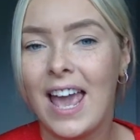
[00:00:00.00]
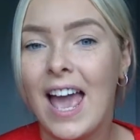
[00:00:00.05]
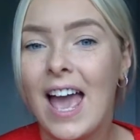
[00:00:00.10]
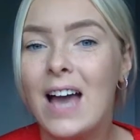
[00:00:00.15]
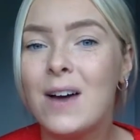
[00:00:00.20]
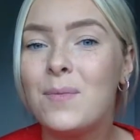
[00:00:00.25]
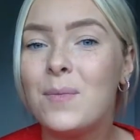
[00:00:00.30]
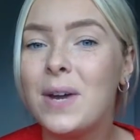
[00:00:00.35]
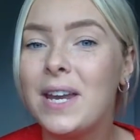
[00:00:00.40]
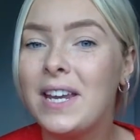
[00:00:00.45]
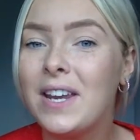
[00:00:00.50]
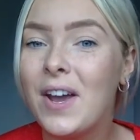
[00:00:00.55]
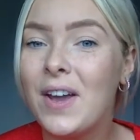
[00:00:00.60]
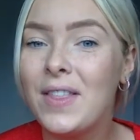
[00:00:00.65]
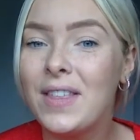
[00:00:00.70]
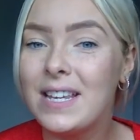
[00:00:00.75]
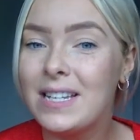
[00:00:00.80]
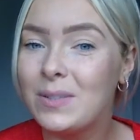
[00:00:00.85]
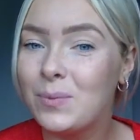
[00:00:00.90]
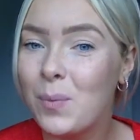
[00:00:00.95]
And we know
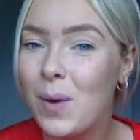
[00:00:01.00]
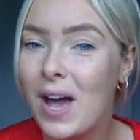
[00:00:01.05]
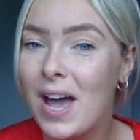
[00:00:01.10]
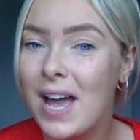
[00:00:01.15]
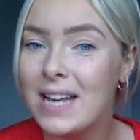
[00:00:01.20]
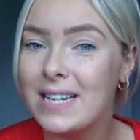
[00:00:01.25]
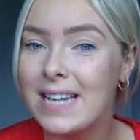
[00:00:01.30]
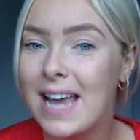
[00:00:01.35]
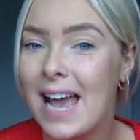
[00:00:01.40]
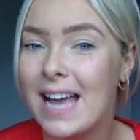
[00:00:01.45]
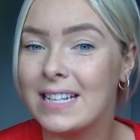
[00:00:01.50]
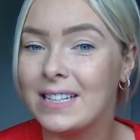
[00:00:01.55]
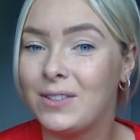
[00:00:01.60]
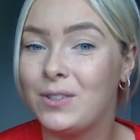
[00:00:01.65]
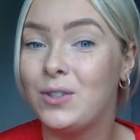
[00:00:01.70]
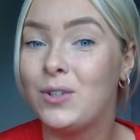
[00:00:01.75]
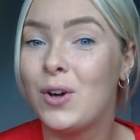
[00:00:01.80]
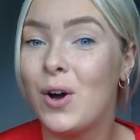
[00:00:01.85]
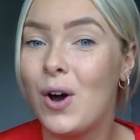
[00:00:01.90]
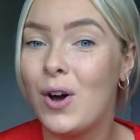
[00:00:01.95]
this word has
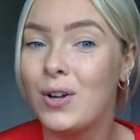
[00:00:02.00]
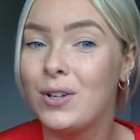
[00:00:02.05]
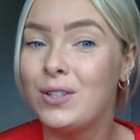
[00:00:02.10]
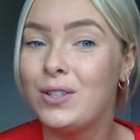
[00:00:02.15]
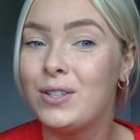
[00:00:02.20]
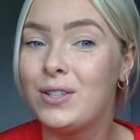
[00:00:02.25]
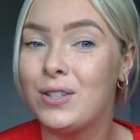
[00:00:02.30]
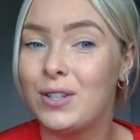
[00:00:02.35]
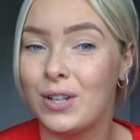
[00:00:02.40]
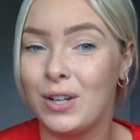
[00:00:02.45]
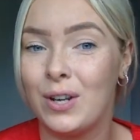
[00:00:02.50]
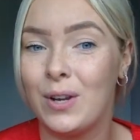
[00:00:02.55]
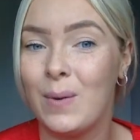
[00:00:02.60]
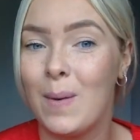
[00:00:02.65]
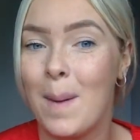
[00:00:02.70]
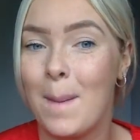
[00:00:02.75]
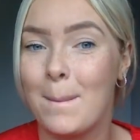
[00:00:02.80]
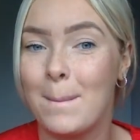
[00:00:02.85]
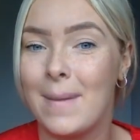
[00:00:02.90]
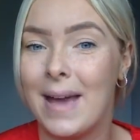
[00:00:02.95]
got
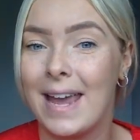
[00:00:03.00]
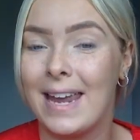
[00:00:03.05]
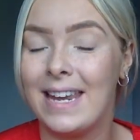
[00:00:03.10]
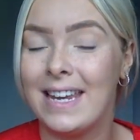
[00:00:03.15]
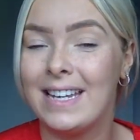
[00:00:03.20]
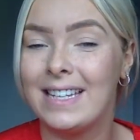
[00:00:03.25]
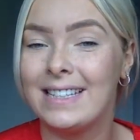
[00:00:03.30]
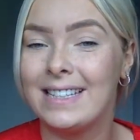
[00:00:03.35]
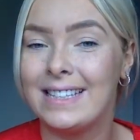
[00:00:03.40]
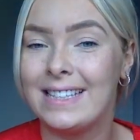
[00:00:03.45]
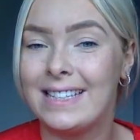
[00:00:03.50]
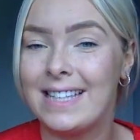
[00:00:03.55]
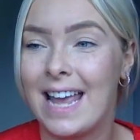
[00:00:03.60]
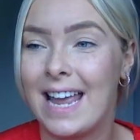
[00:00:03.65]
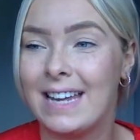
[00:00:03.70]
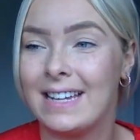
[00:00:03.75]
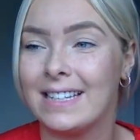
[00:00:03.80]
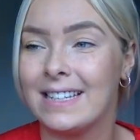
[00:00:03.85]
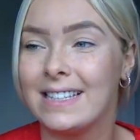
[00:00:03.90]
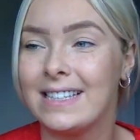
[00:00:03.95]
to make
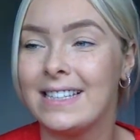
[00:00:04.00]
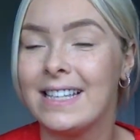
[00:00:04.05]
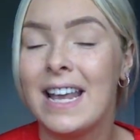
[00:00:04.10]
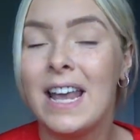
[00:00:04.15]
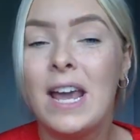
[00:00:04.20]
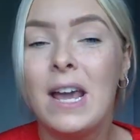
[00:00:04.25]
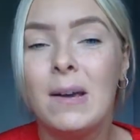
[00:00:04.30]
sense